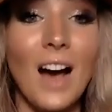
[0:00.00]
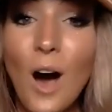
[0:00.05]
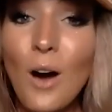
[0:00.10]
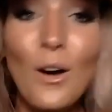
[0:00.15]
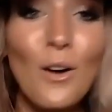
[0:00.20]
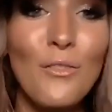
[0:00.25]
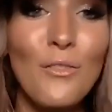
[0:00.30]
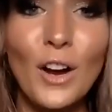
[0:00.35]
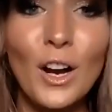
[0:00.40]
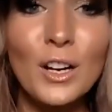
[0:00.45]
I'll
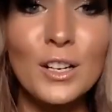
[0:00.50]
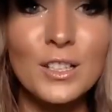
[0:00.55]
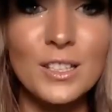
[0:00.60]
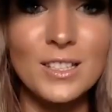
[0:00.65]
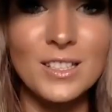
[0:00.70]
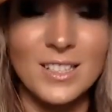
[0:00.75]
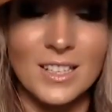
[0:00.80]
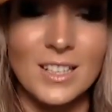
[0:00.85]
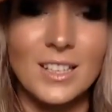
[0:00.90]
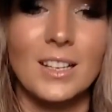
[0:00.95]
go
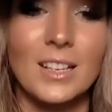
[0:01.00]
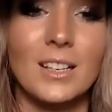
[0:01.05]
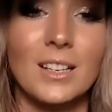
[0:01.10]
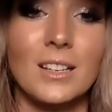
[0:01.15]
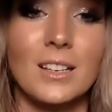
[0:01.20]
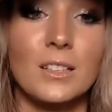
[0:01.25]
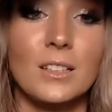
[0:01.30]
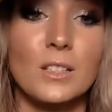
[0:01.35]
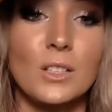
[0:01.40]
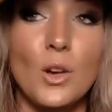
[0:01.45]
first.
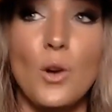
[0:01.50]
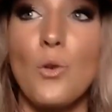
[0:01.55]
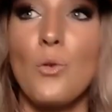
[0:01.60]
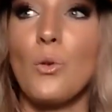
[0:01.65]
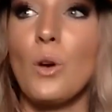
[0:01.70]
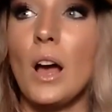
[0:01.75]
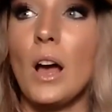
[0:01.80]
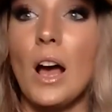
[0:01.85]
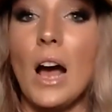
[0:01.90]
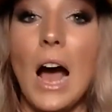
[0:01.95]
So
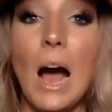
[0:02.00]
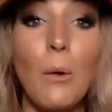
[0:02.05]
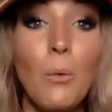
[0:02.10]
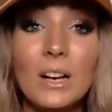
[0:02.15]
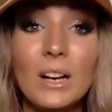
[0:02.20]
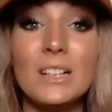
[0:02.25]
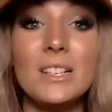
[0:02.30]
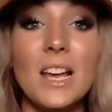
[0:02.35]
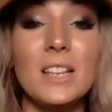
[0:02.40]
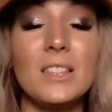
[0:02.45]
I
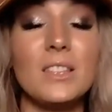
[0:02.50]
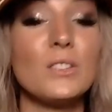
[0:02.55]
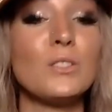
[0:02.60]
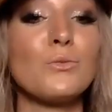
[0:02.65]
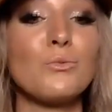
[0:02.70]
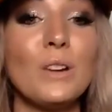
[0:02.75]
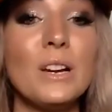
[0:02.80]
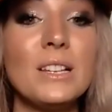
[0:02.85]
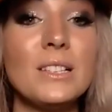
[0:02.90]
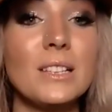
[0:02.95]
want to take this
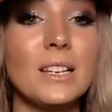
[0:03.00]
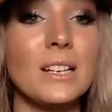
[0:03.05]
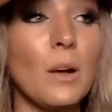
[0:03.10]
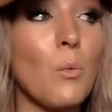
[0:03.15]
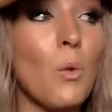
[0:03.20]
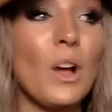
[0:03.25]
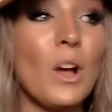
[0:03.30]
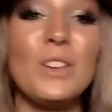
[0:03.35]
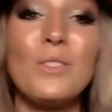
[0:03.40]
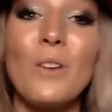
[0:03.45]
risk and I
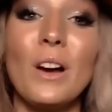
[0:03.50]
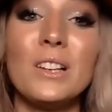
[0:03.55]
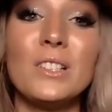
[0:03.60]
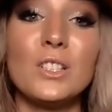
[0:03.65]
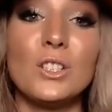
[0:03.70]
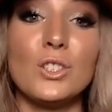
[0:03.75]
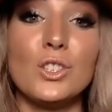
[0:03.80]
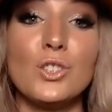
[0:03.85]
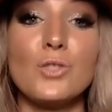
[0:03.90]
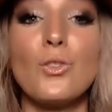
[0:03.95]
want you guys
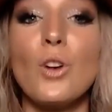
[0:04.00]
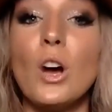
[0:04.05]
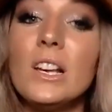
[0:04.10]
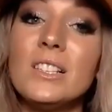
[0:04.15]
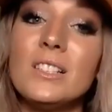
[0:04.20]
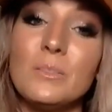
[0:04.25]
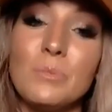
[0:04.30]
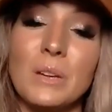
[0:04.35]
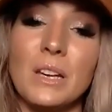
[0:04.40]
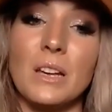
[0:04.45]
to
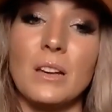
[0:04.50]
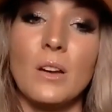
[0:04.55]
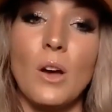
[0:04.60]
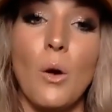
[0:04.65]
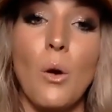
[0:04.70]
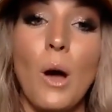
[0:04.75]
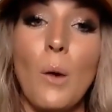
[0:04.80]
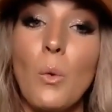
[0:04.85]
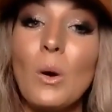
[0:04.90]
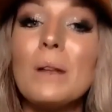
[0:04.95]
trust me.
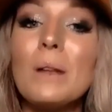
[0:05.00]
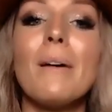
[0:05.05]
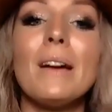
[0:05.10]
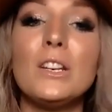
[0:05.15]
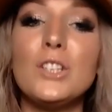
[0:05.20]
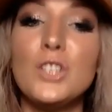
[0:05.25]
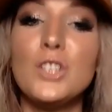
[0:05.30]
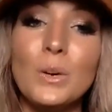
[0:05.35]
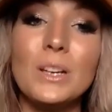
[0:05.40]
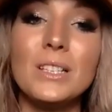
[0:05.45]
What am
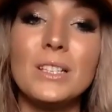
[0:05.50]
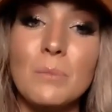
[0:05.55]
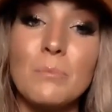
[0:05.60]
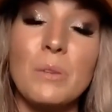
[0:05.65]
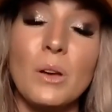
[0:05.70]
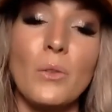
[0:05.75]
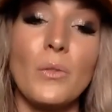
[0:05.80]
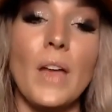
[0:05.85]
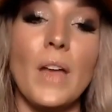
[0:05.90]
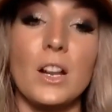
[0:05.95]
I doing to
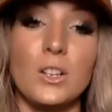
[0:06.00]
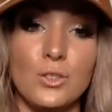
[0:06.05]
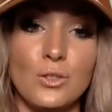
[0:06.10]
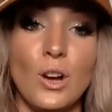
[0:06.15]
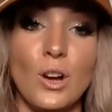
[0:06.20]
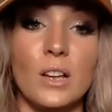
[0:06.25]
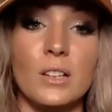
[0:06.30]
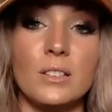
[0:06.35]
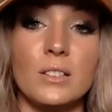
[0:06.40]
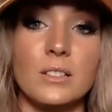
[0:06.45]
build that
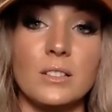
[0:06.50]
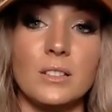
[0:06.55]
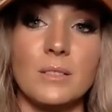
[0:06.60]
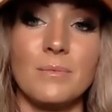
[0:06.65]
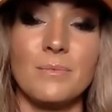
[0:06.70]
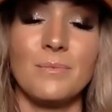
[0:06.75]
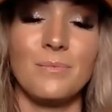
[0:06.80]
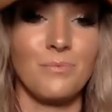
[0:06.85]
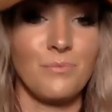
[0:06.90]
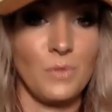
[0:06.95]
trust?
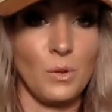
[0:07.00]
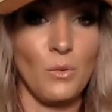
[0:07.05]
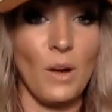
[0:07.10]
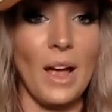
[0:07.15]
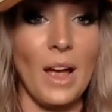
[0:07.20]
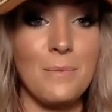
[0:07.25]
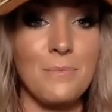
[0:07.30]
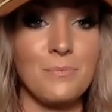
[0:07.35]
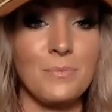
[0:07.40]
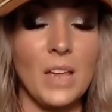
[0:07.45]

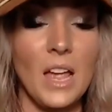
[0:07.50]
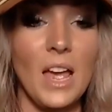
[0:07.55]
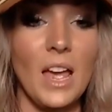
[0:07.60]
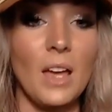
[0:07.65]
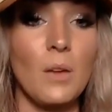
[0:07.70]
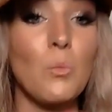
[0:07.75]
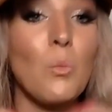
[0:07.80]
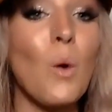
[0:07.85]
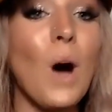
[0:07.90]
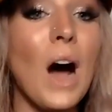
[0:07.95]
Right?
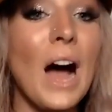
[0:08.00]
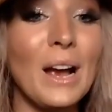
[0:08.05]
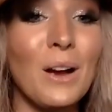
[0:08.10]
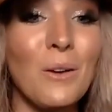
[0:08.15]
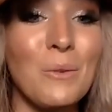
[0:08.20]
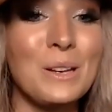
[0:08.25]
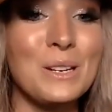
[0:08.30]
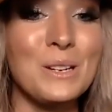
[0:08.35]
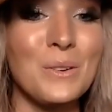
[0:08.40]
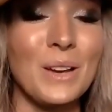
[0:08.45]
And why
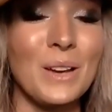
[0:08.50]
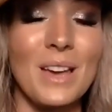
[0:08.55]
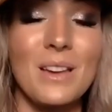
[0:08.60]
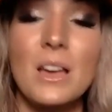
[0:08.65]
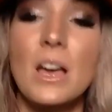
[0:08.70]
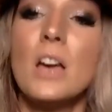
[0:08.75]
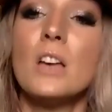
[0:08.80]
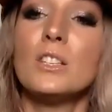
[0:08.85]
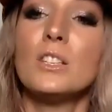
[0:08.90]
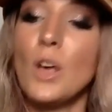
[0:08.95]
are we doing it?
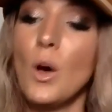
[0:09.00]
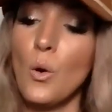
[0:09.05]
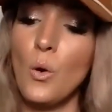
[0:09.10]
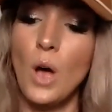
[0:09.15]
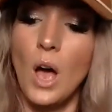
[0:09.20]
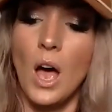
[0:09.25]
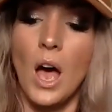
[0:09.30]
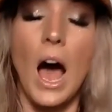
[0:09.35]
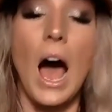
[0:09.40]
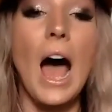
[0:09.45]
So
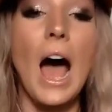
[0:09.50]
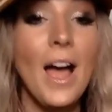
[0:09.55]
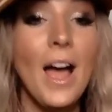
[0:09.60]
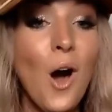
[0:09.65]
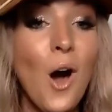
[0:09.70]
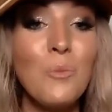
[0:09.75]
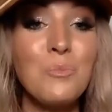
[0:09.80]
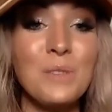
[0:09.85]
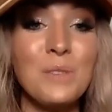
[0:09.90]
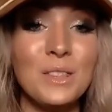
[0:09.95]
I
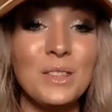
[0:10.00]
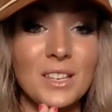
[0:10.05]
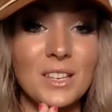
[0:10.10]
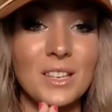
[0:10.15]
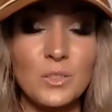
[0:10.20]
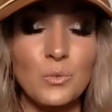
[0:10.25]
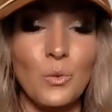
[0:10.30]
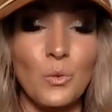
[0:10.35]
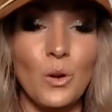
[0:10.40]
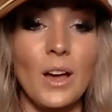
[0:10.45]
hope that
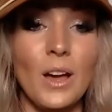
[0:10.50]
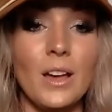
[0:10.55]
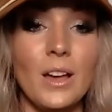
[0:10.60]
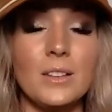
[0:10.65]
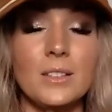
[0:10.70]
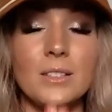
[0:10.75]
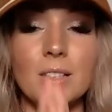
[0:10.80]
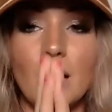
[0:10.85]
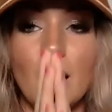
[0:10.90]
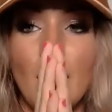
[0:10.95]
this
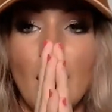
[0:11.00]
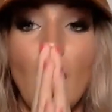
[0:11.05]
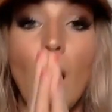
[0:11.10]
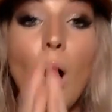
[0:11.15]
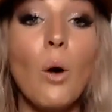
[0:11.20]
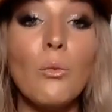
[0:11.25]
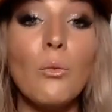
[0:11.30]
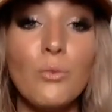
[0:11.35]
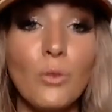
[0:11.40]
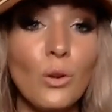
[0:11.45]
was
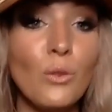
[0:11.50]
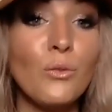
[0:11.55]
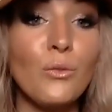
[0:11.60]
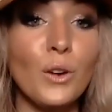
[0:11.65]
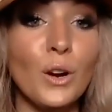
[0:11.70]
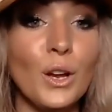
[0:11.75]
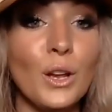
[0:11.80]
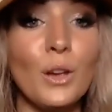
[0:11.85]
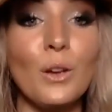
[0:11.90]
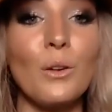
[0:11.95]
helpful
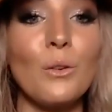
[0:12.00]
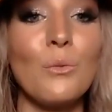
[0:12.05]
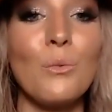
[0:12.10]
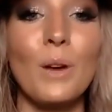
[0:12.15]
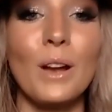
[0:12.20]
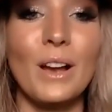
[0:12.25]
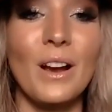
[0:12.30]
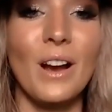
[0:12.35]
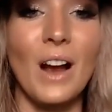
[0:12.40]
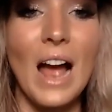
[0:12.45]
for you
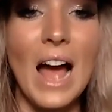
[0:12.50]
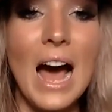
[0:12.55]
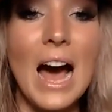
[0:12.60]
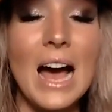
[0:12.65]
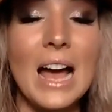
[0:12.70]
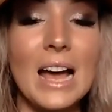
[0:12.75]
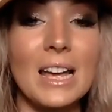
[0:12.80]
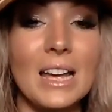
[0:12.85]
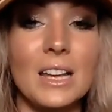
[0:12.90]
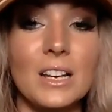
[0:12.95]
where you're
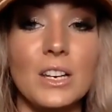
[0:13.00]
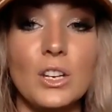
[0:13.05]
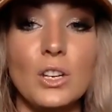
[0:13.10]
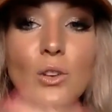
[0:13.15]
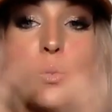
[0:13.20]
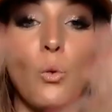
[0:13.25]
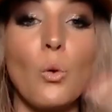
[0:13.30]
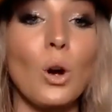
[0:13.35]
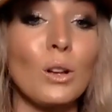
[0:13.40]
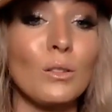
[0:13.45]
at in
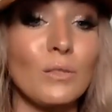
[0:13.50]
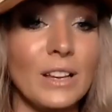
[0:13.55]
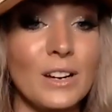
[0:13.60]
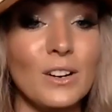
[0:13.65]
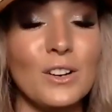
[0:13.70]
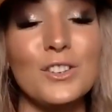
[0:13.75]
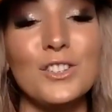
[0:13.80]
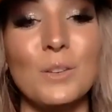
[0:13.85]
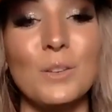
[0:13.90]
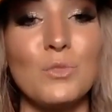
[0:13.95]
your
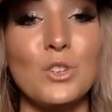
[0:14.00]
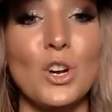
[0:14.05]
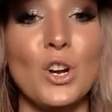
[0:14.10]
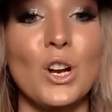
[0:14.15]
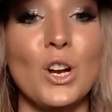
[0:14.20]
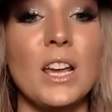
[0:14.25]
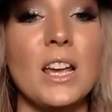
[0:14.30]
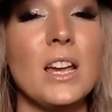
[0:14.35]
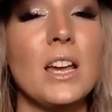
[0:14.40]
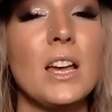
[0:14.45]
leadership
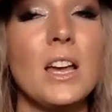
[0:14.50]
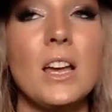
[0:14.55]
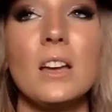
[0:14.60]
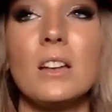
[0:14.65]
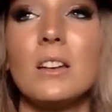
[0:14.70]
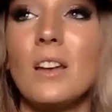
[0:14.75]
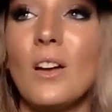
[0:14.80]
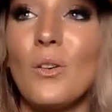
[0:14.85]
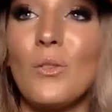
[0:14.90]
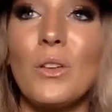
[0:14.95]
journey.
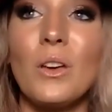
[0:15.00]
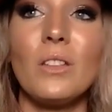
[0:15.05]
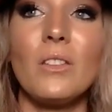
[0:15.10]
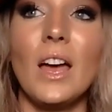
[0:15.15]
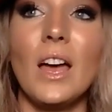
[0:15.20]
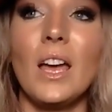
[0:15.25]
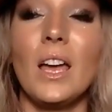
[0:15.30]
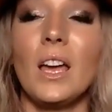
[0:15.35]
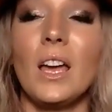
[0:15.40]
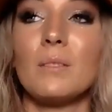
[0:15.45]
Know that
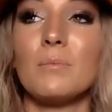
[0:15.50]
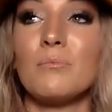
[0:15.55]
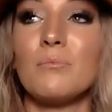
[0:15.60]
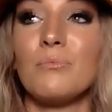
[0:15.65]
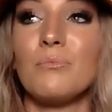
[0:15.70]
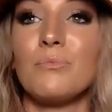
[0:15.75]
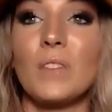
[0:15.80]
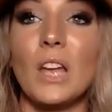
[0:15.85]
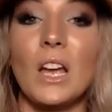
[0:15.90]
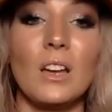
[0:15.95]
like
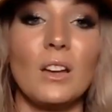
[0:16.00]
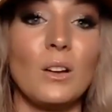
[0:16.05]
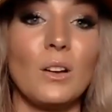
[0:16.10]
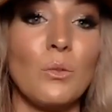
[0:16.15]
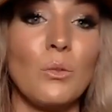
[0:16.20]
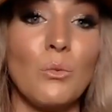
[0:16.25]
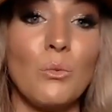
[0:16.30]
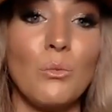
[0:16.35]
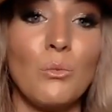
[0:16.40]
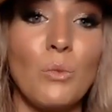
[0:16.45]

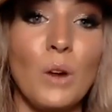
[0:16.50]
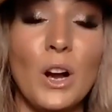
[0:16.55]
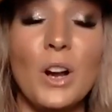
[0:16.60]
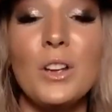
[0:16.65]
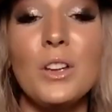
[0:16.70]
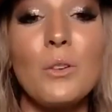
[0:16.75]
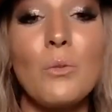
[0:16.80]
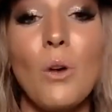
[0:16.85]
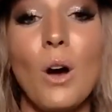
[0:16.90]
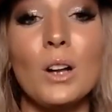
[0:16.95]
where
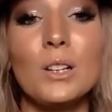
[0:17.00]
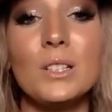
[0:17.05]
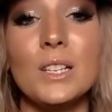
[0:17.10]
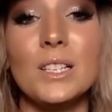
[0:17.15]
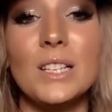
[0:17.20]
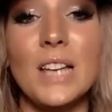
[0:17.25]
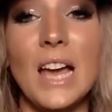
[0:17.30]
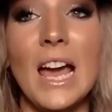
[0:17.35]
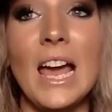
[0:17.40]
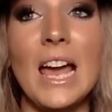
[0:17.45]
you are
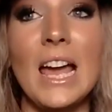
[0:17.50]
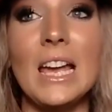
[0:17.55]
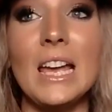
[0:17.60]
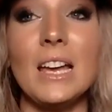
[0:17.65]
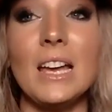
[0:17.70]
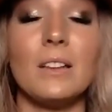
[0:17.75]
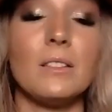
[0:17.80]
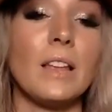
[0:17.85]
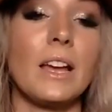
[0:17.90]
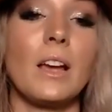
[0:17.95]

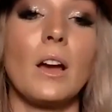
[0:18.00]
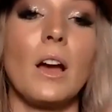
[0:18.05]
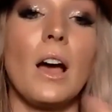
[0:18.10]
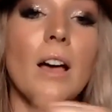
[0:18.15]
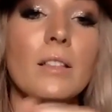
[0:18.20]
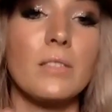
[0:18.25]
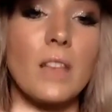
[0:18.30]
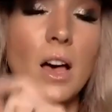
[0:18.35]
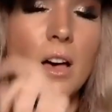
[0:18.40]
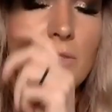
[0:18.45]
today, like
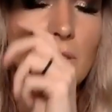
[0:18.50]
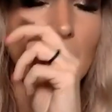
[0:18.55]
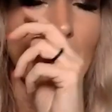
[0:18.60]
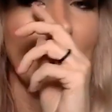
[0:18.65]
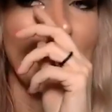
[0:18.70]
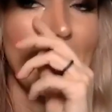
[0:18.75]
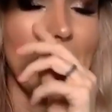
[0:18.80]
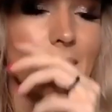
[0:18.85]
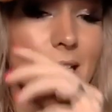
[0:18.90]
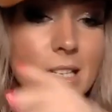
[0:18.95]
I love
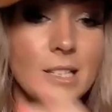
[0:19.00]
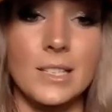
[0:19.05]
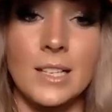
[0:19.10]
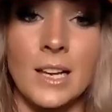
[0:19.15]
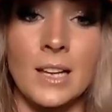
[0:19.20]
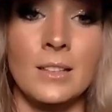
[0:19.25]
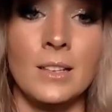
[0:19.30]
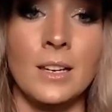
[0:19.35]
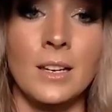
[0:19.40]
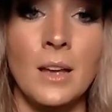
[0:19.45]
again Andy
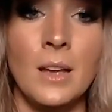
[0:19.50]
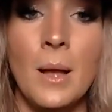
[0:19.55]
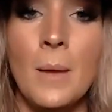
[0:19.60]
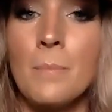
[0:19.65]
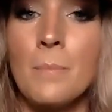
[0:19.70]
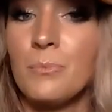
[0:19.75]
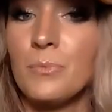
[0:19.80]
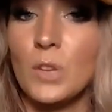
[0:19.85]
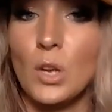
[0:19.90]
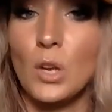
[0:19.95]
Stanley,
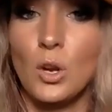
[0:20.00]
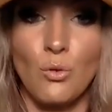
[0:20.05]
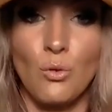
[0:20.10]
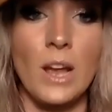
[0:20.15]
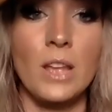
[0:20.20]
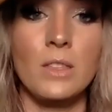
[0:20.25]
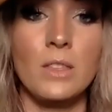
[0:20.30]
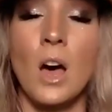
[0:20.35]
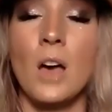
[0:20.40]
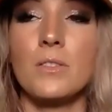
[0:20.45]

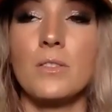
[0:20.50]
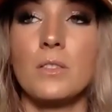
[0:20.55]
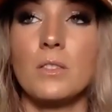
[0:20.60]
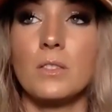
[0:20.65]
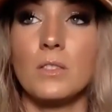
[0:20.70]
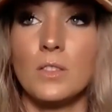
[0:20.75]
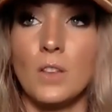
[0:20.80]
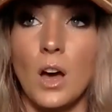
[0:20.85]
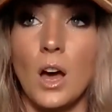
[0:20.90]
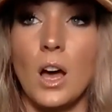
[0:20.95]
great
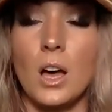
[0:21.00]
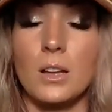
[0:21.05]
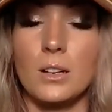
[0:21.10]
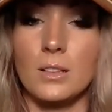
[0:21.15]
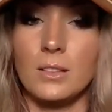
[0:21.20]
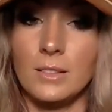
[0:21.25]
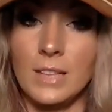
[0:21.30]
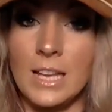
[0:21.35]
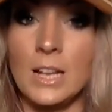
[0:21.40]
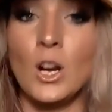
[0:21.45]
thought
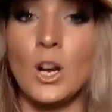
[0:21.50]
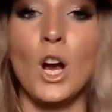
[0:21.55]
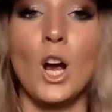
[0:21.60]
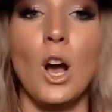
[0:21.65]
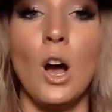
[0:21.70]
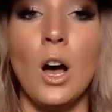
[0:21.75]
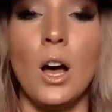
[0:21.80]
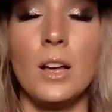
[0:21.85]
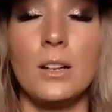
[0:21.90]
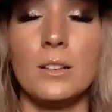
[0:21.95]
leader
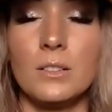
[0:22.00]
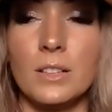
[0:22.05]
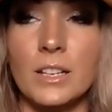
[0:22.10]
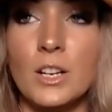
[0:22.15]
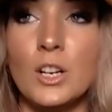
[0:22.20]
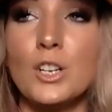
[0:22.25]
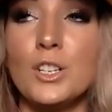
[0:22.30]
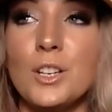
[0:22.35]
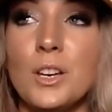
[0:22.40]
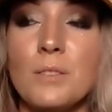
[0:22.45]
on
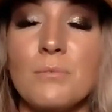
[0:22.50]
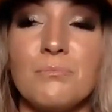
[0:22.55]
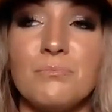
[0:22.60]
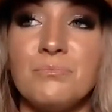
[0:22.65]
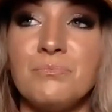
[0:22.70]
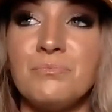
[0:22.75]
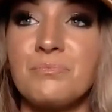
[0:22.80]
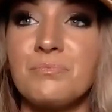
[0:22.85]
leadership.